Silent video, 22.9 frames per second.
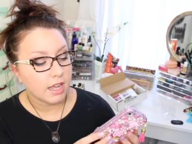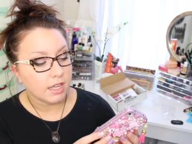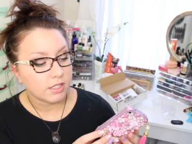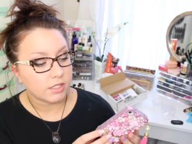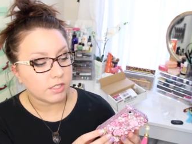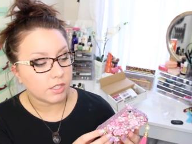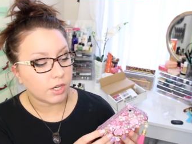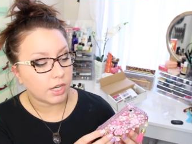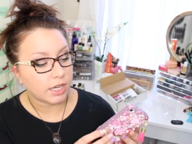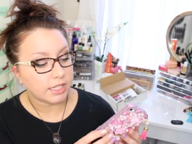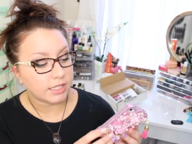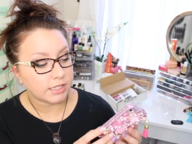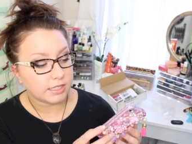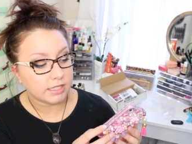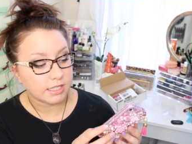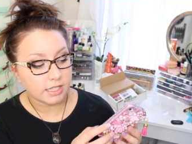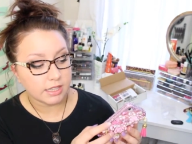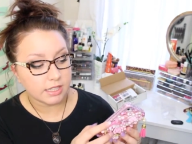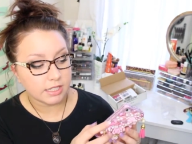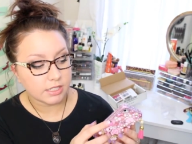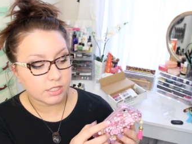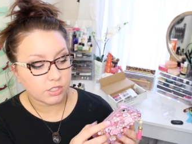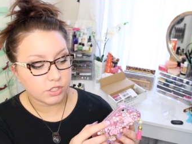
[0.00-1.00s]
So I
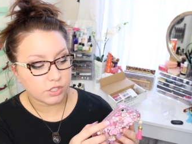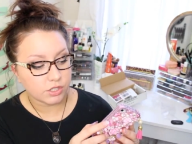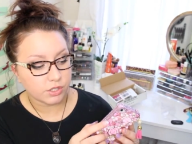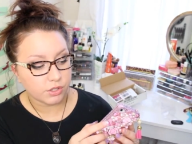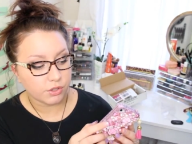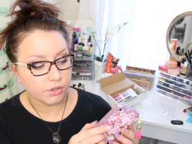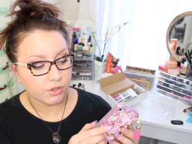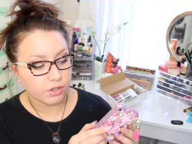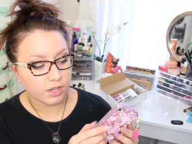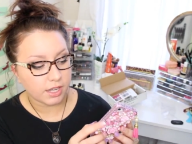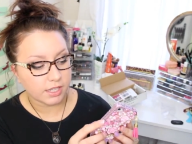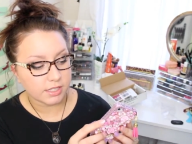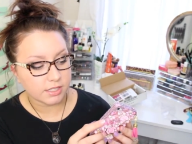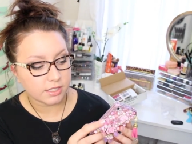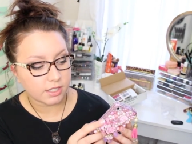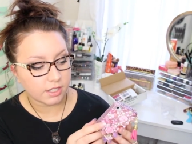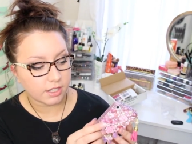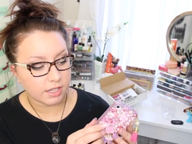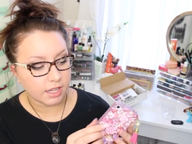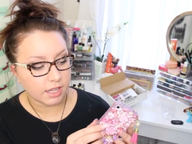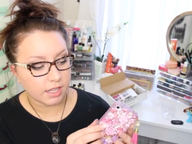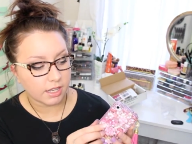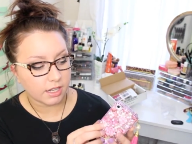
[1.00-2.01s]
did this just so you guys
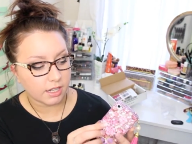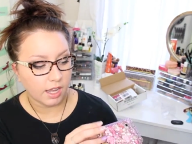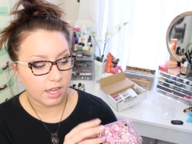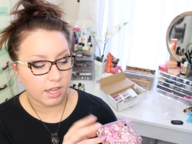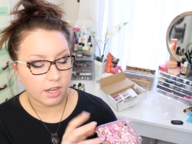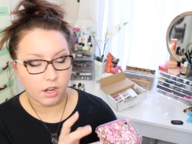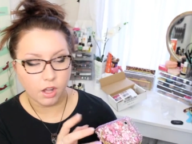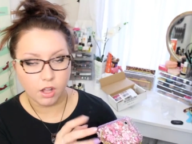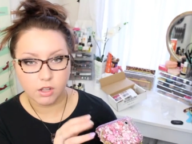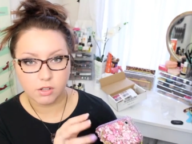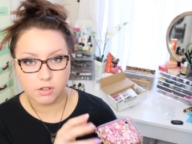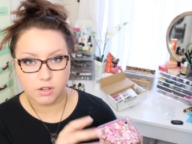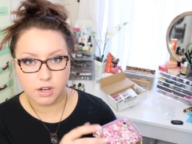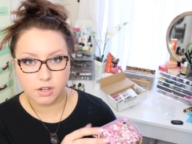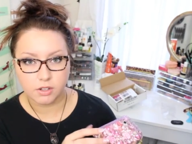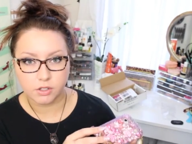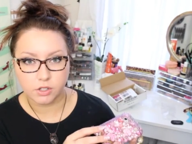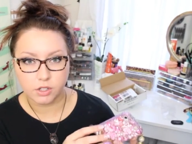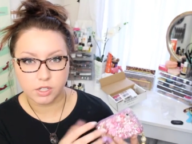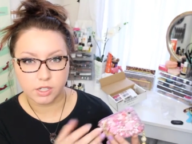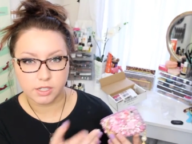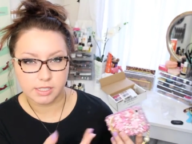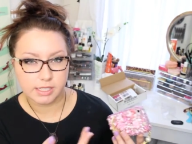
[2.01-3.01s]
could get an all-around
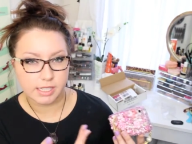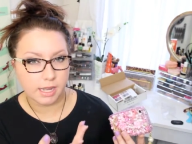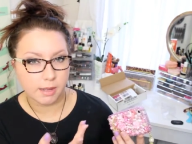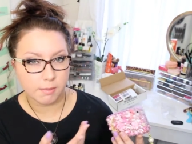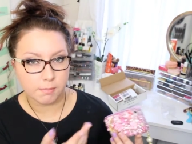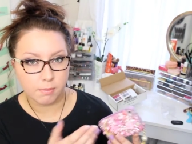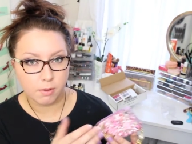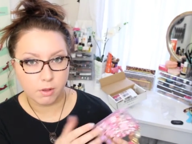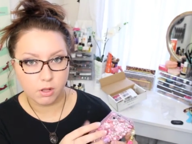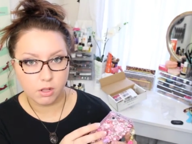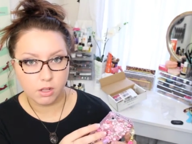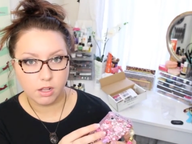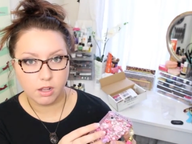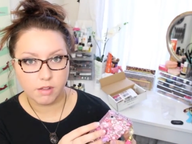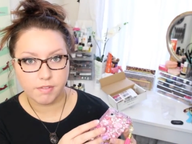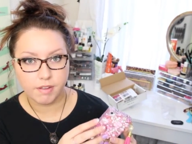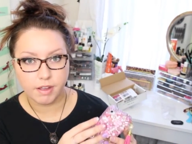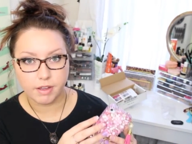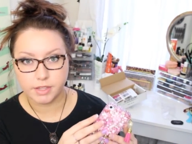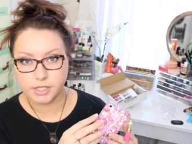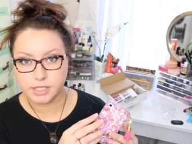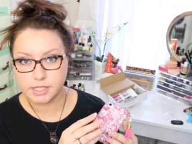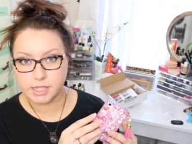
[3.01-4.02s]
good example of
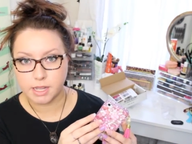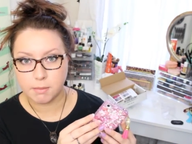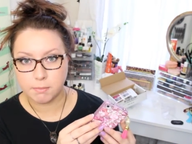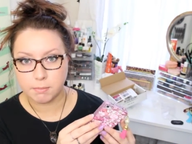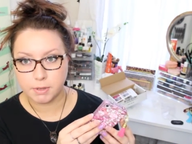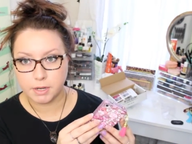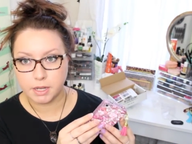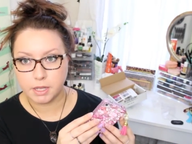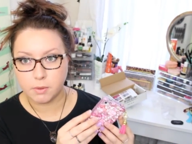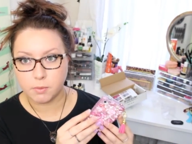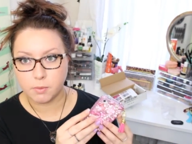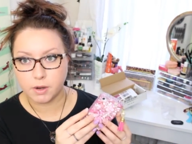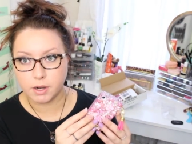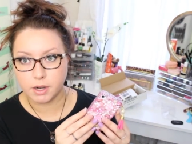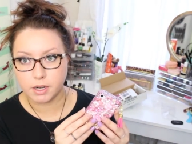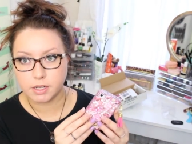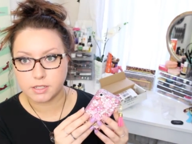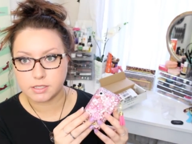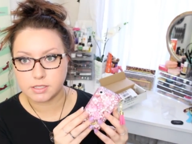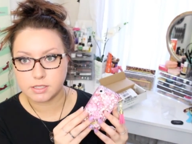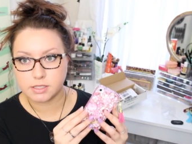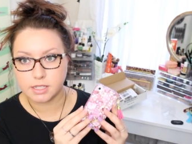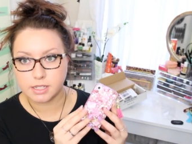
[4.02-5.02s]
how this company
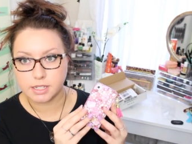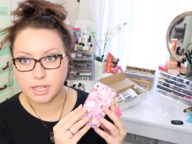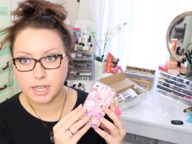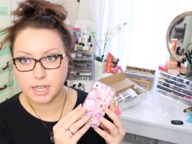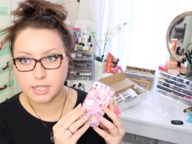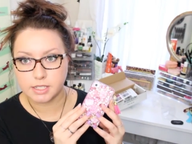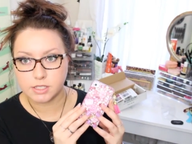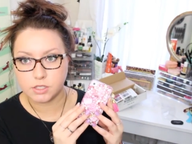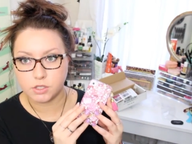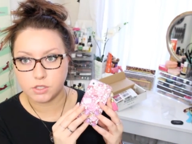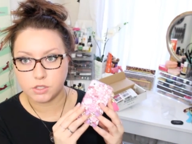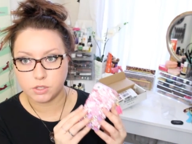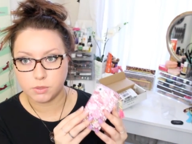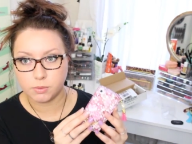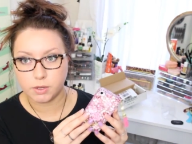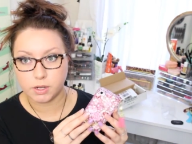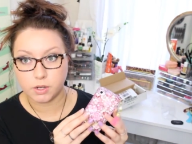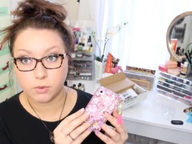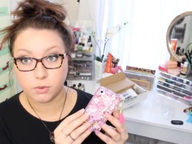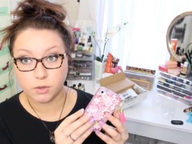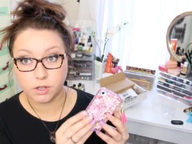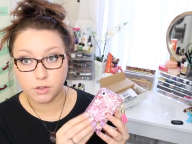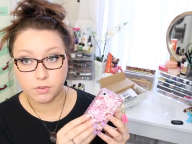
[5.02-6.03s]
works in case you do want
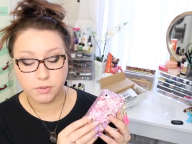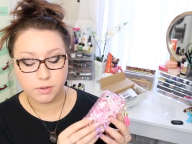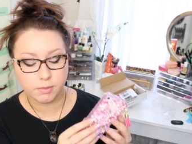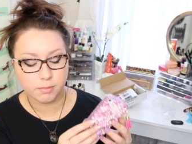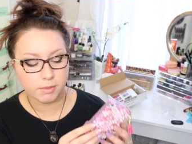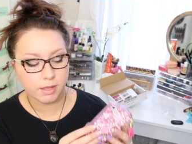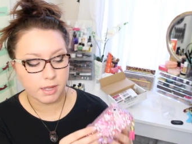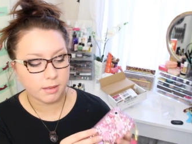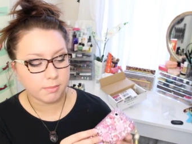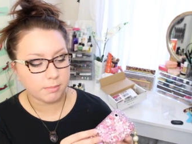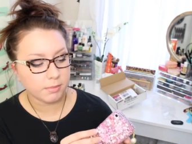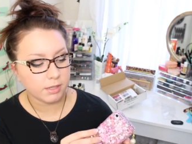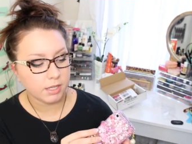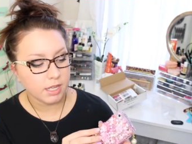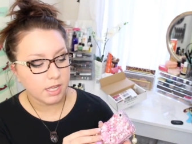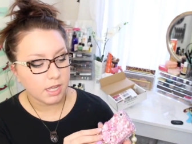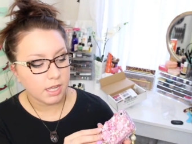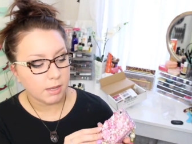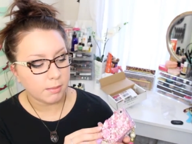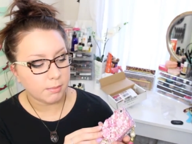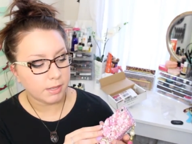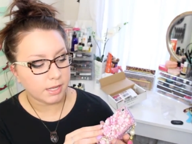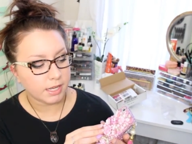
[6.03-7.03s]
to order from them,
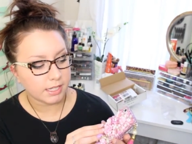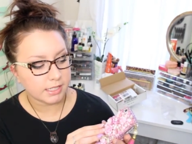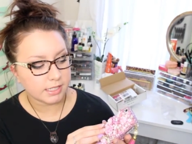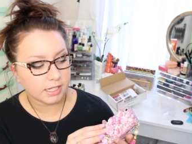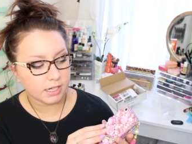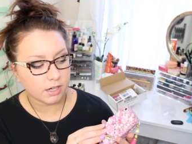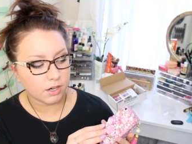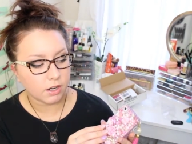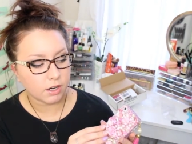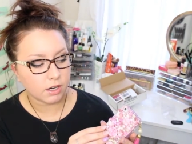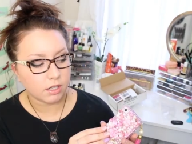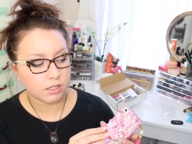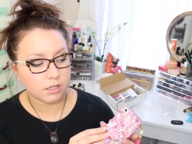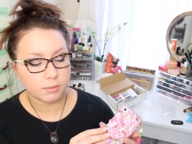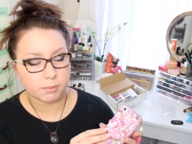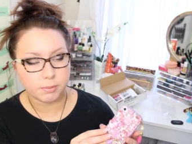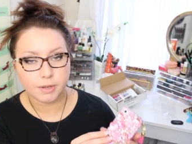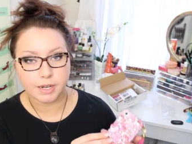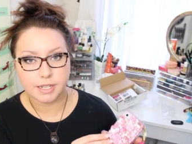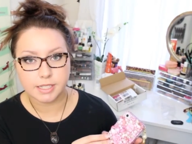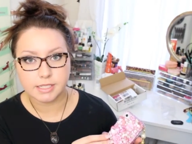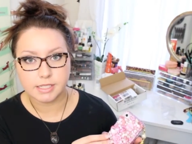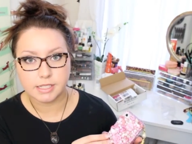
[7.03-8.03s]
because they are on the
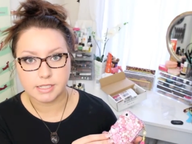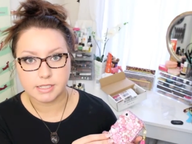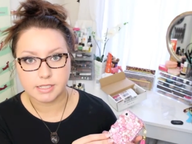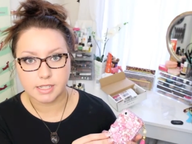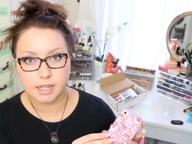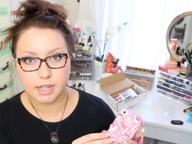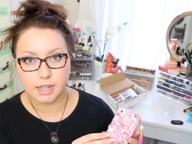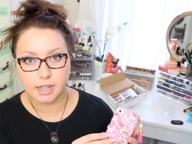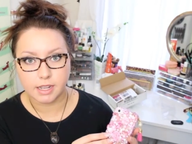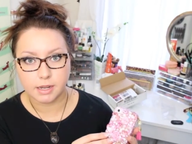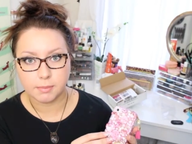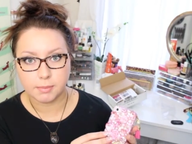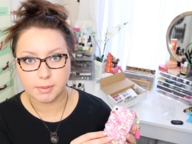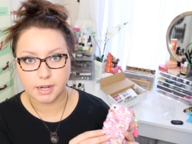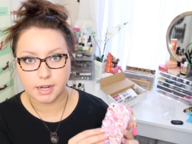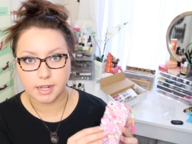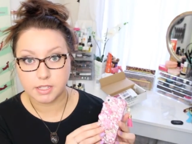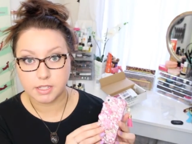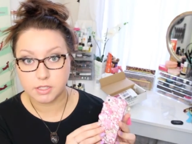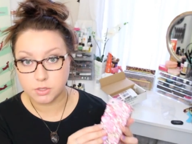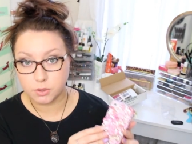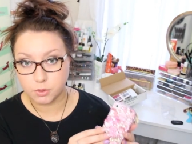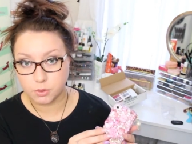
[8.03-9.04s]
pricey side, but I
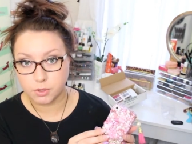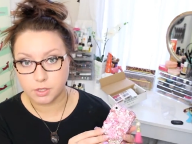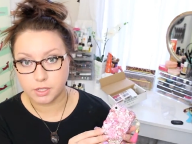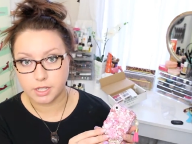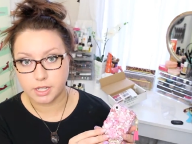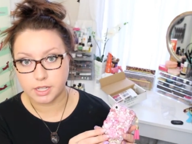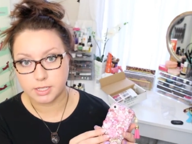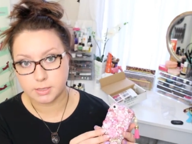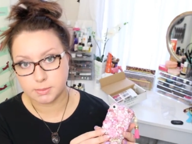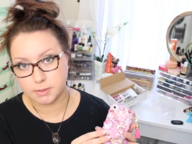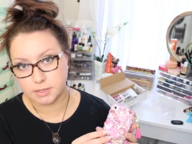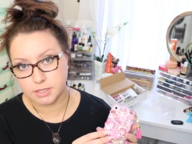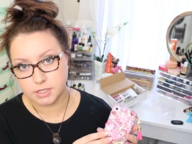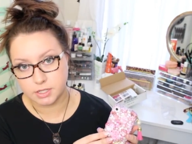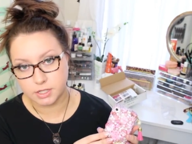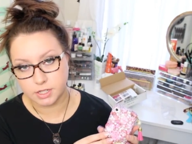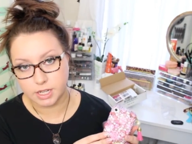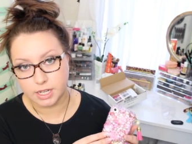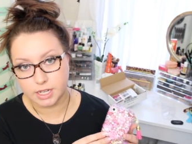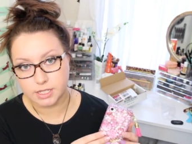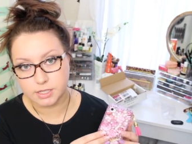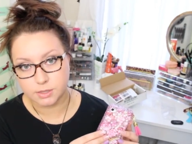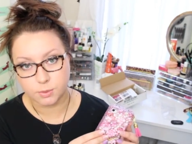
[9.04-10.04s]
can totally explain to you
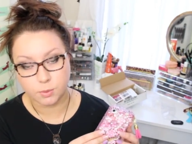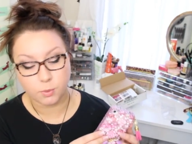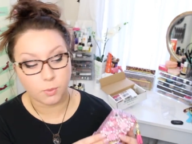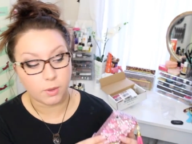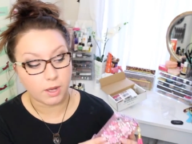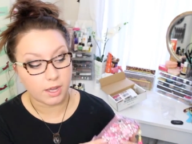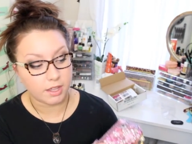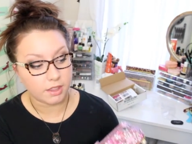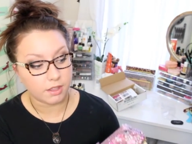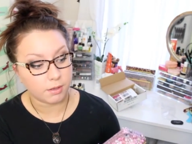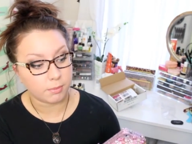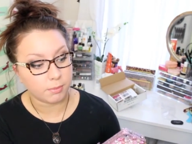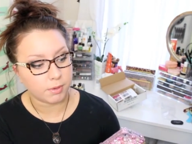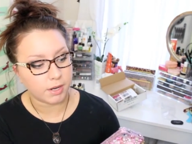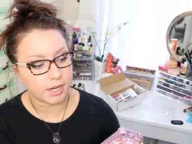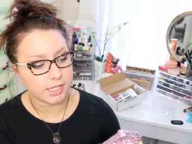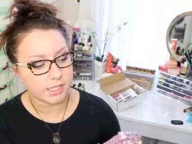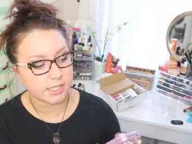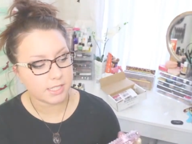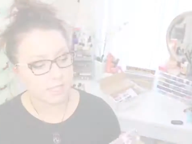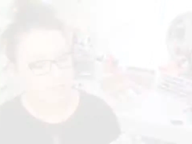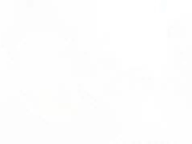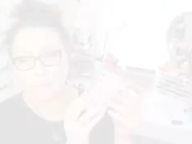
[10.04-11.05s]
guys why they're
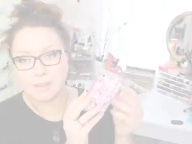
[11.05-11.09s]
pricey.